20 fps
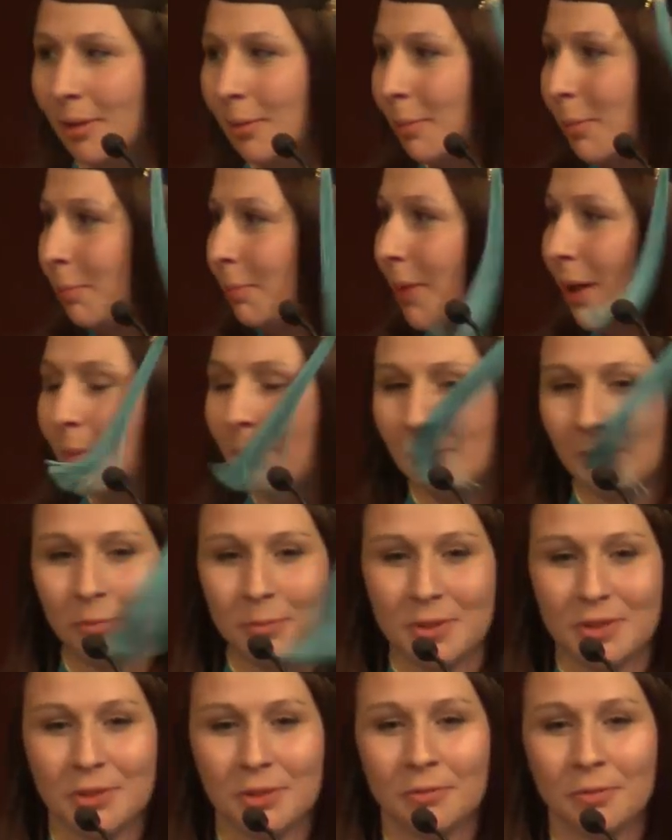above
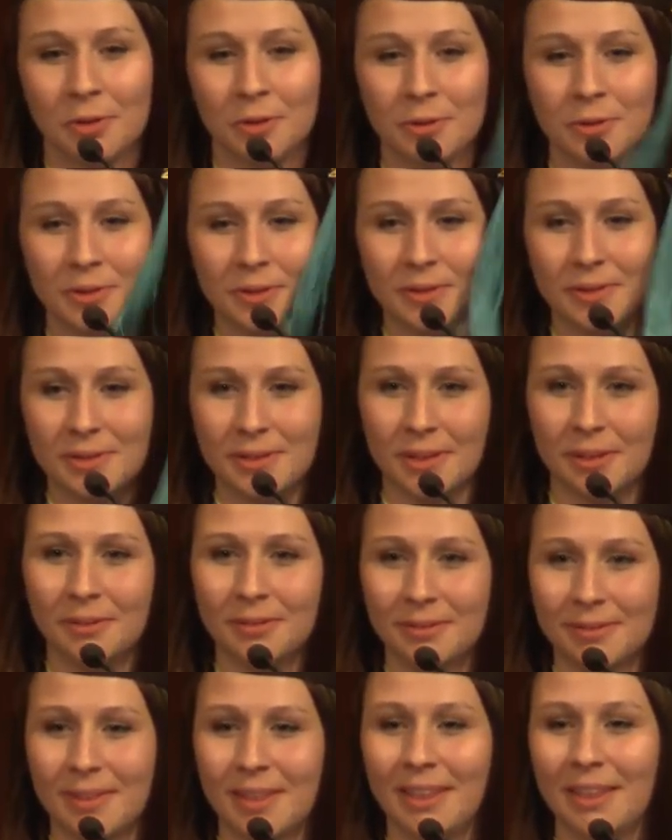Mr. Views, so
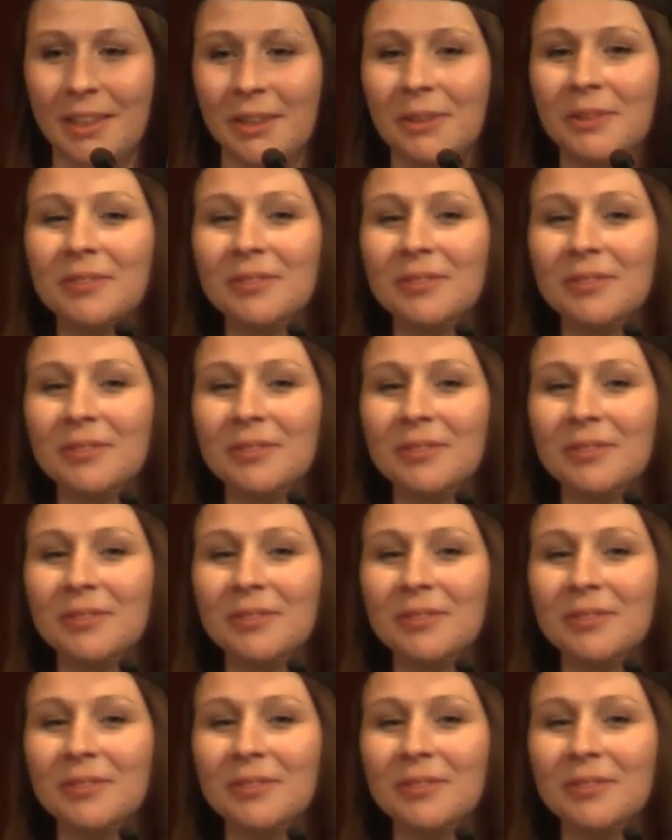thank you.